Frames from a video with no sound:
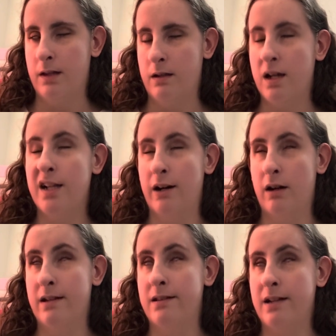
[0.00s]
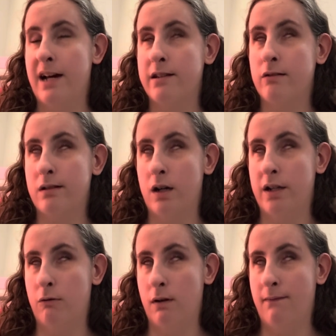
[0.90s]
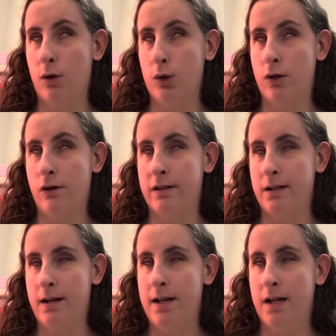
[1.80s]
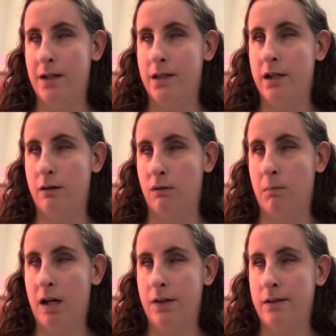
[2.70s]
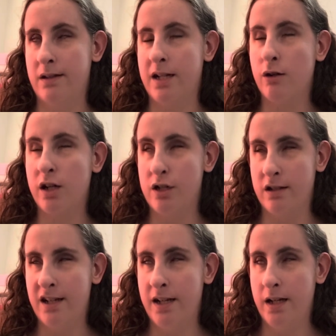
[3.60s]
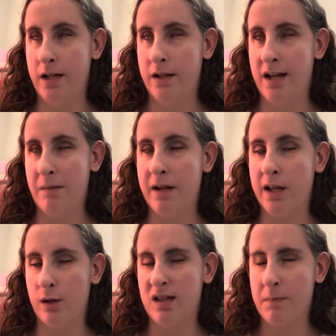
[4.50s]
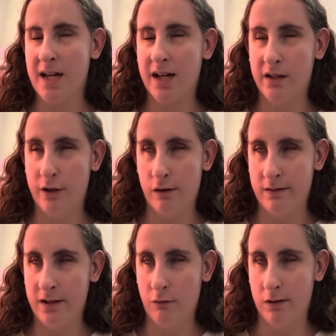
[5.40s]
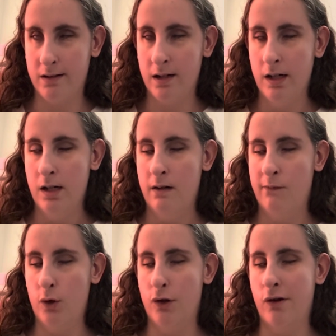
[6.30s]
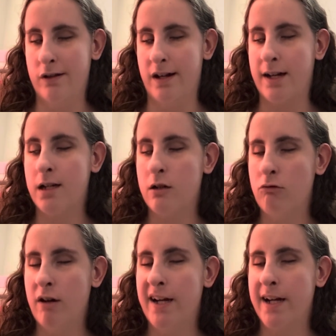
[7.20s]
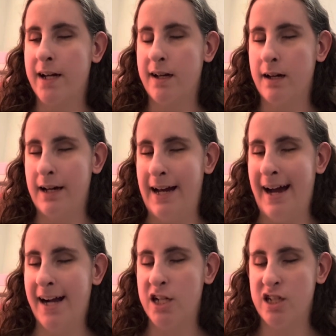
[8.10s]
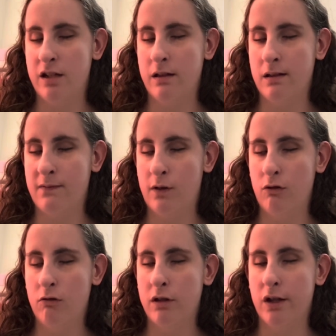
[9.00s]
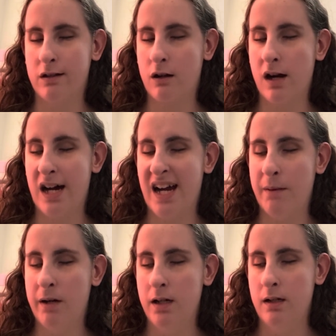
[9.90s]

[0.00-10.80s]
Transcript: You know, as you saw, there were folders and there were buttons that you can just hit and they immediately speak, and there was folders like quick, actions, food, describe,